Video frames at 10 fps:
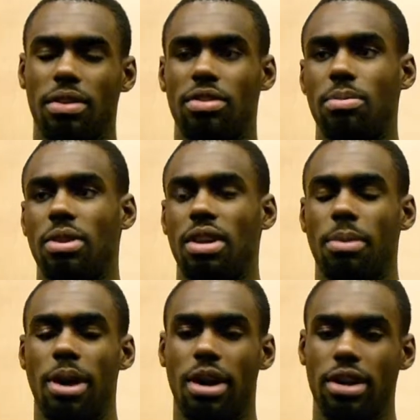To me and
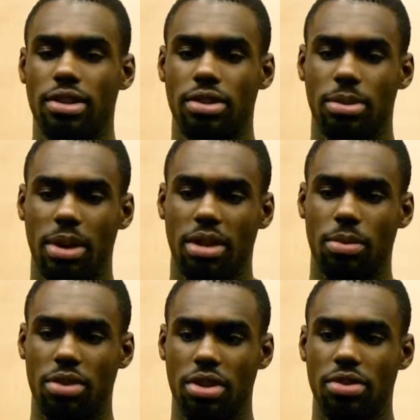my eyes, I
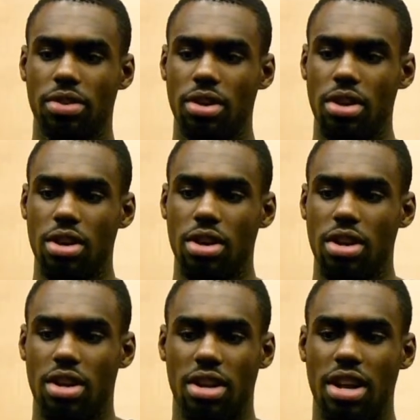think
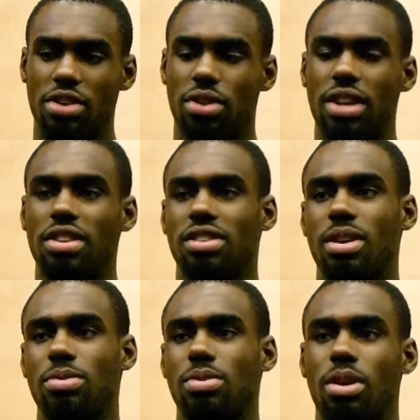that just
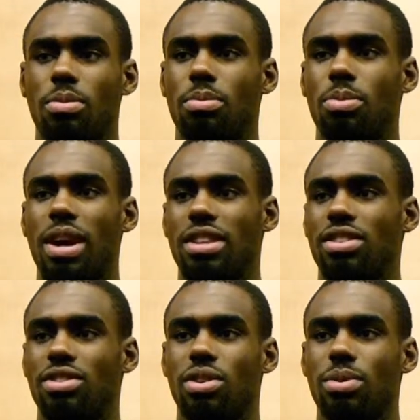comes with
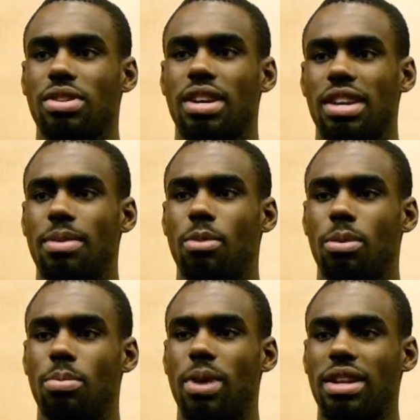practice. You know, we just gotta get
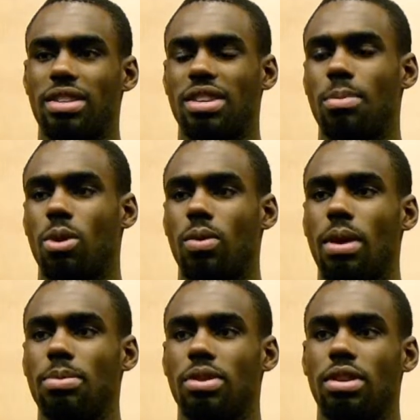more
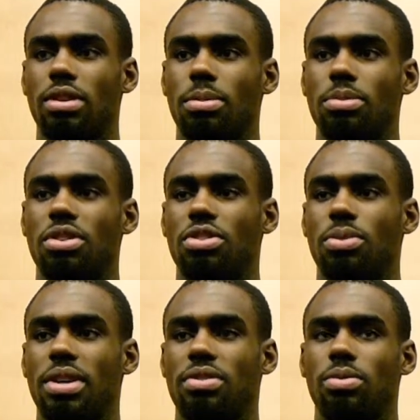reps in
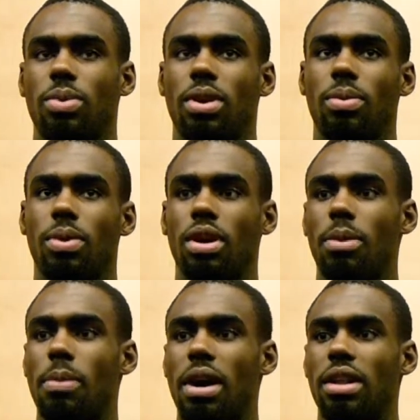situations where we're
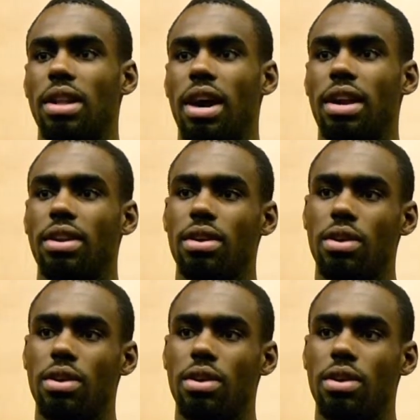up by a lot